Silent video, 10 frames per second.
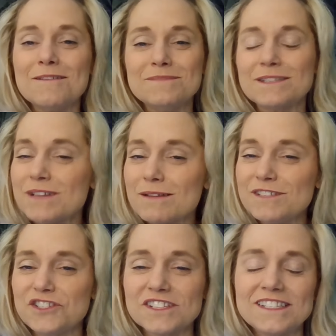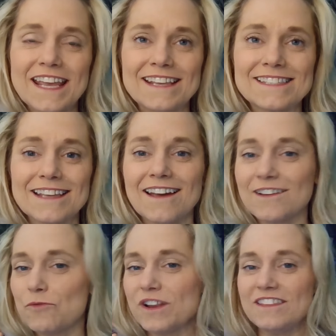Sometimes it just takes
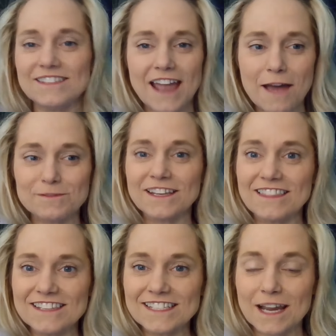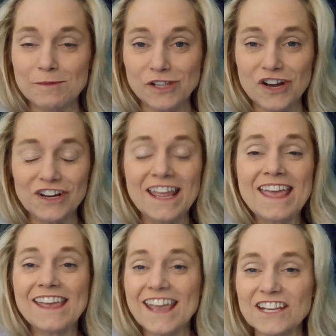one of these apps like this to come along
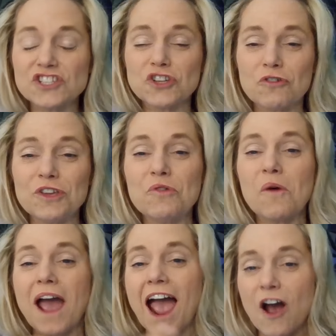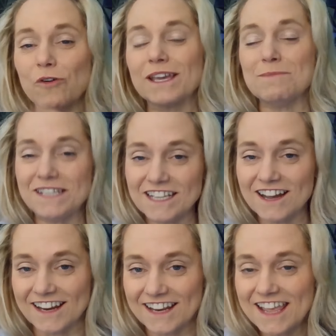and show you how it can be
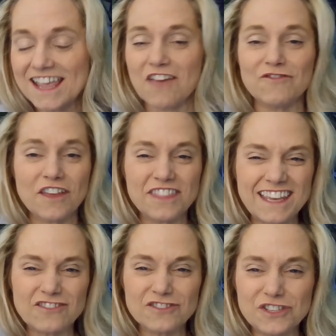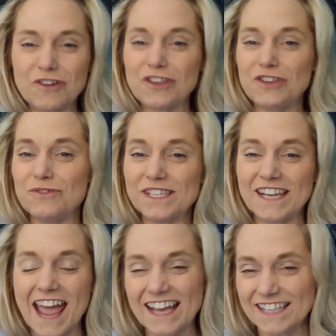done. If nothing else, you could use it
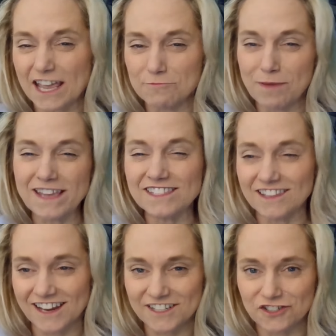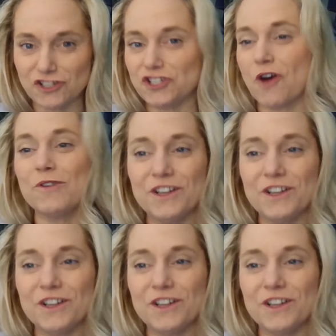as a baseline to show a